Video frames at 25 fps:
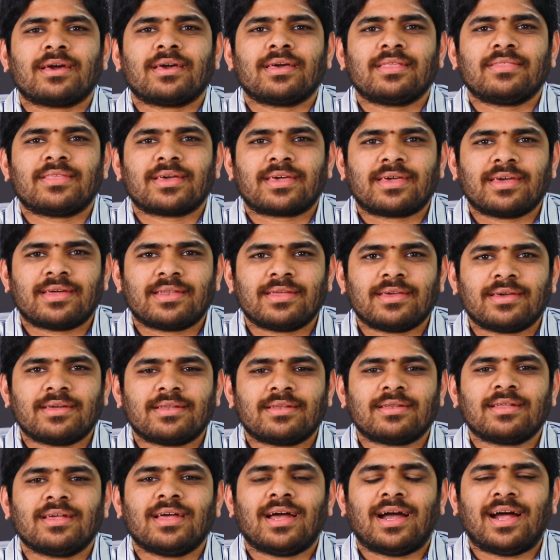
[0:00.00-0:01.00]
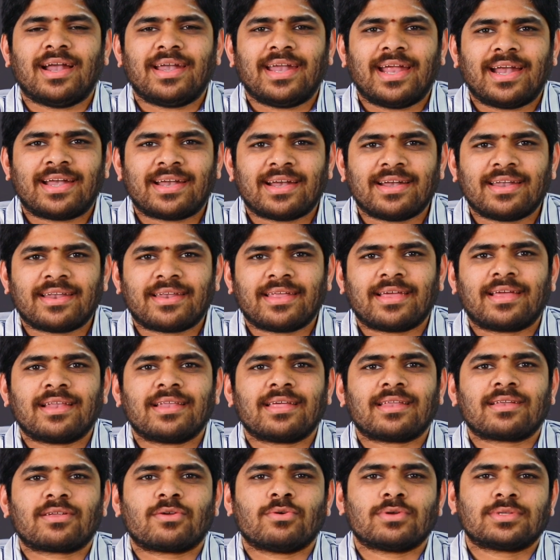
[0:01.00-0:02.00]
in the career and attend
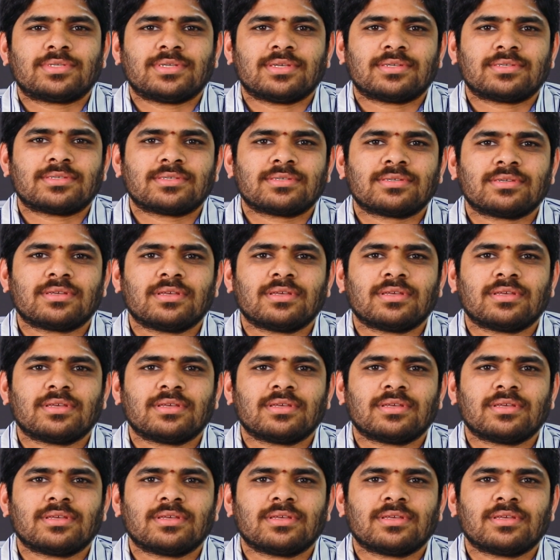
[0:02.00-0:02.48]
regular courses